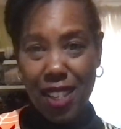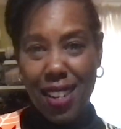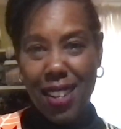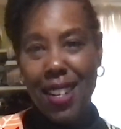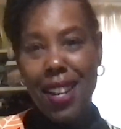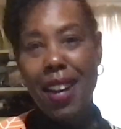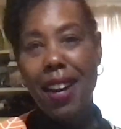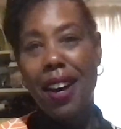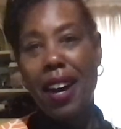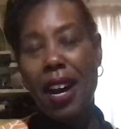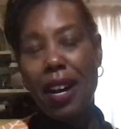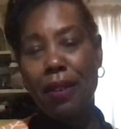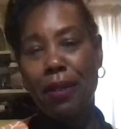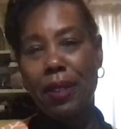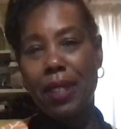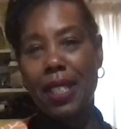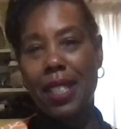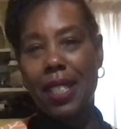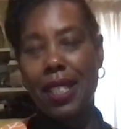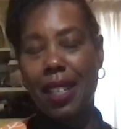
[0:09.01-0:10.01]
Now, I
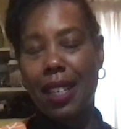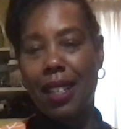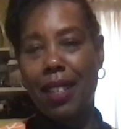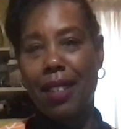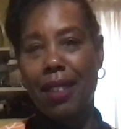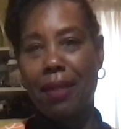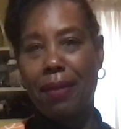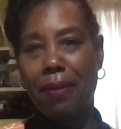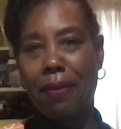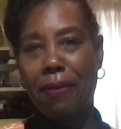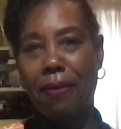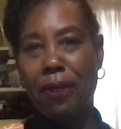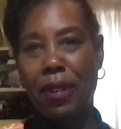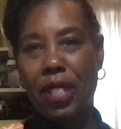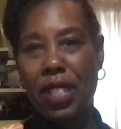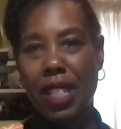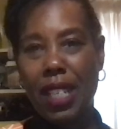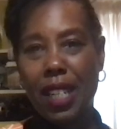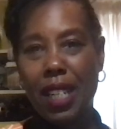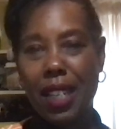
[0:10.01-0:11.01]
was
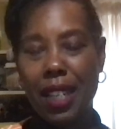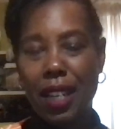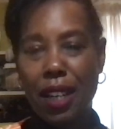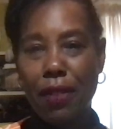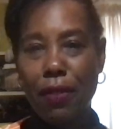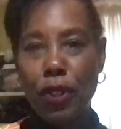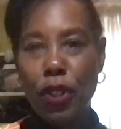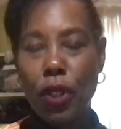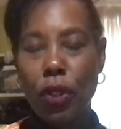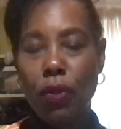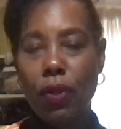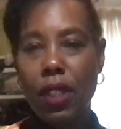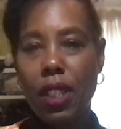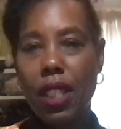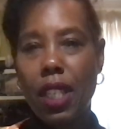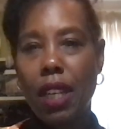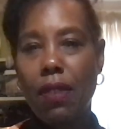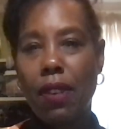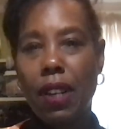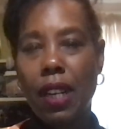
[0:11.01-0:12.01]
fortunate enough to
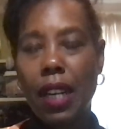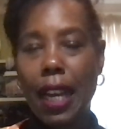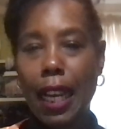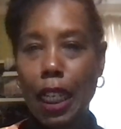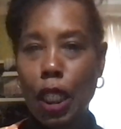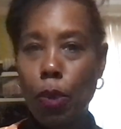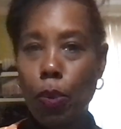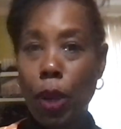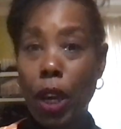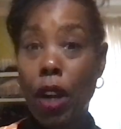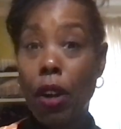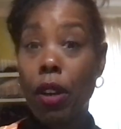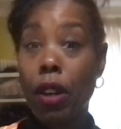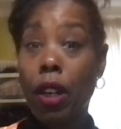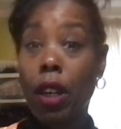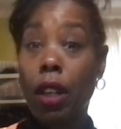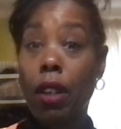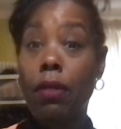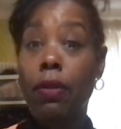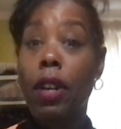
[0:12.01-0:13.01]
receive a nice pair
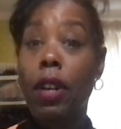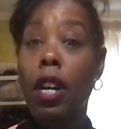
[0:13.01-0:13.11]
of